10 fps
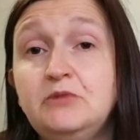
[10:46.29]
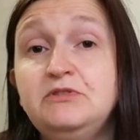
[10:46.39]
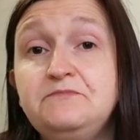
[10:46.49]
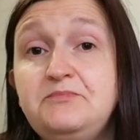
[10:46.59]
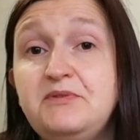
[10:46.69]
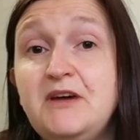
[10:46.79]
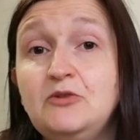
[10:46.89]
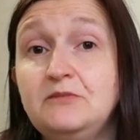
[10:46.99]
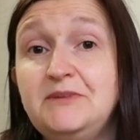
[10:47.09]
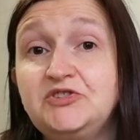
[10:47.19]
I would maybe
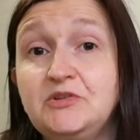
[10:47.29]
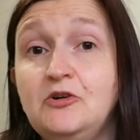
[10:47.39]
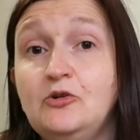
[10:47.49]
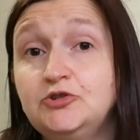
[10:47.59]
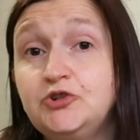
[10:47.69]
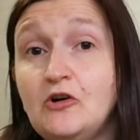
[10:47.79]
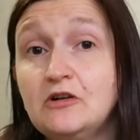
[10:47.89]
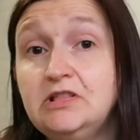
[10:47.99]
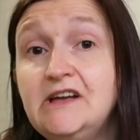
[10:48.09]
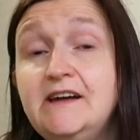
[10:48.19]
melt them in some hot
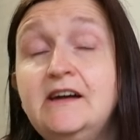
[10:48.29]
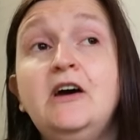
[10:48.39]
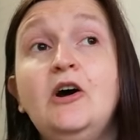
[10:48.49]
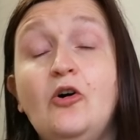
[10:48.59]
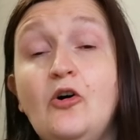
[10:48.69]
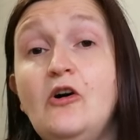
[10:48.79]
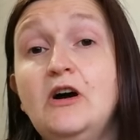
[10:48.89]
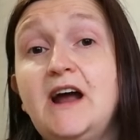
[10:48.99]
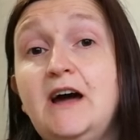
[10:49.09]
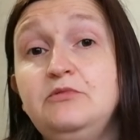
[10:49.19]
chocolate,
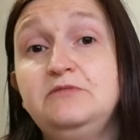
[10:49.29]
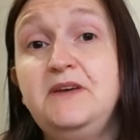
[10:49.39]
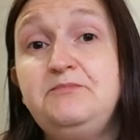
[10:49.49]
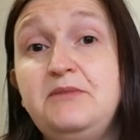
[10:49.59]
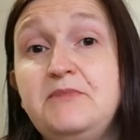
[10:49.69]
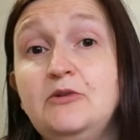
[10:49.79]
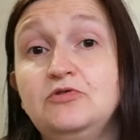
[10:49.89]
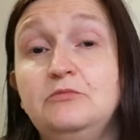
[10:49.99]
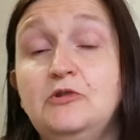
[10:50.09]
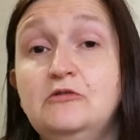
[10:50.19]
or I would maybe melt
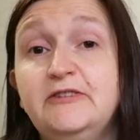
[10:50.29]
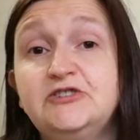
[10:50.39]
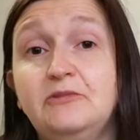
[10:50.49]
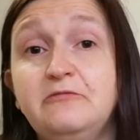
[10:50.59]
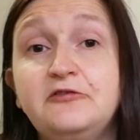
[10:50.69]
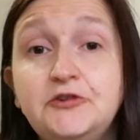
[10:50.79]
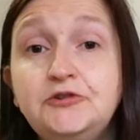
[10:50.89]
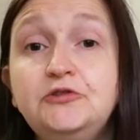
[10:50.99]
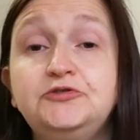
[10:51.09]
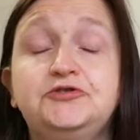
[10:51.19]
them over some
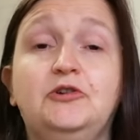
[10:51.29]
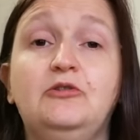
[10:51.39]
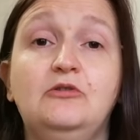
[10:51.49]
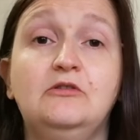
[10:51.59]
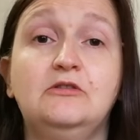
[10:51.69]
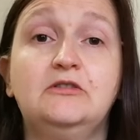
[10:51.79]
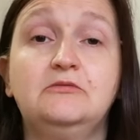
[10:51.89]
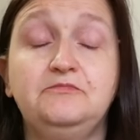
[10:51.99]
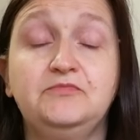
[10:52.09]
fruit, or